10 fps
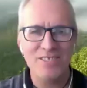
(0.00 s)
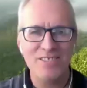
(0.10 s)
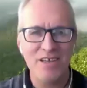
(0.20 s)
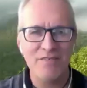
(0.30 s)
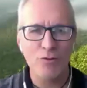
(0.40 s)

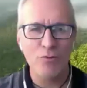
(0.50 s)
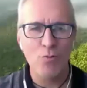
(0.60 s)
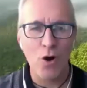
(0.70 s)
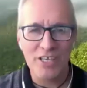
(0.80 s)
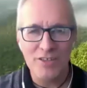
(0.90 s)
Have you
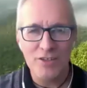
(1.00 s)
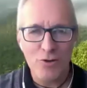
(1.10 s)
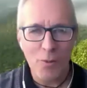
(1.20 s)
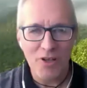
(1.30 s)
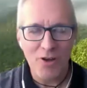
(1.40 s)
walked in a
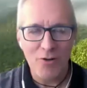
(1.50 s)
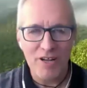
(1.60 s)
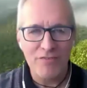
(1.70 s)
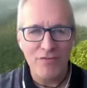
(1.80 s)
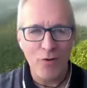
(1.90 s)
tropical
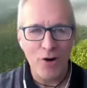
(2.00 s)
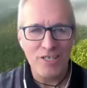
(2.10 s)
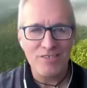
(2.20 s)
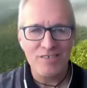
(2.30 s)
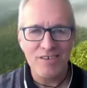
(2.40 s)

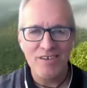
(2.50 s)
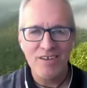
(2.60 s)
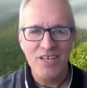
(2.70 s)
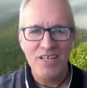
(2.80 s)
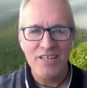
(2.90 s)
rainforest?
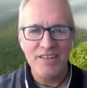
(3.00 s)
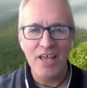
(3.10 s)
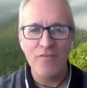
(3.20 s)
Never.